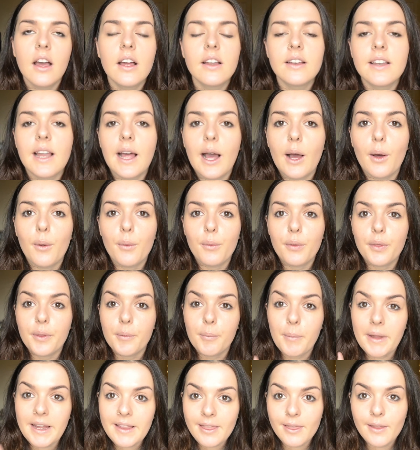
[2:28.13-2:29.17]
Now, the
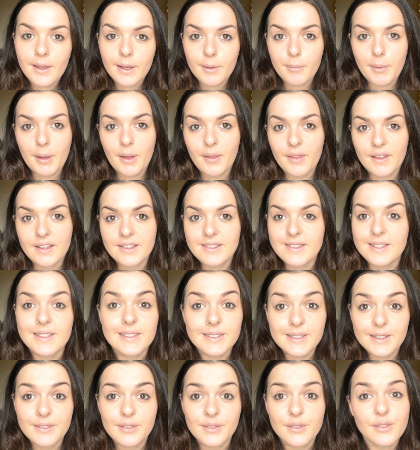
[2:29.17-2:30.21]
main thing about this that's
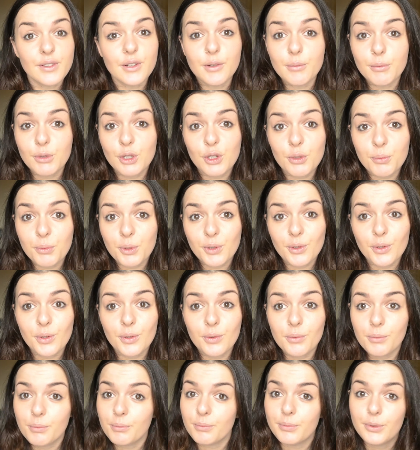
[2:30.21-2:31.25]
different from
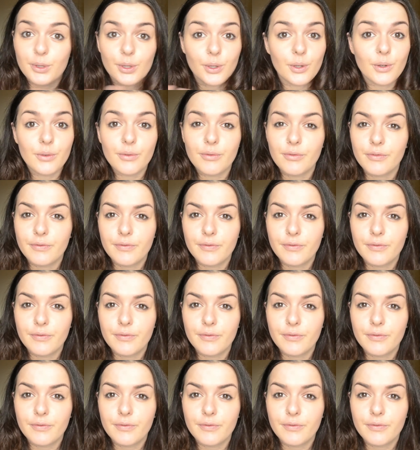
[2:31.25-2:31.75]
normal sort of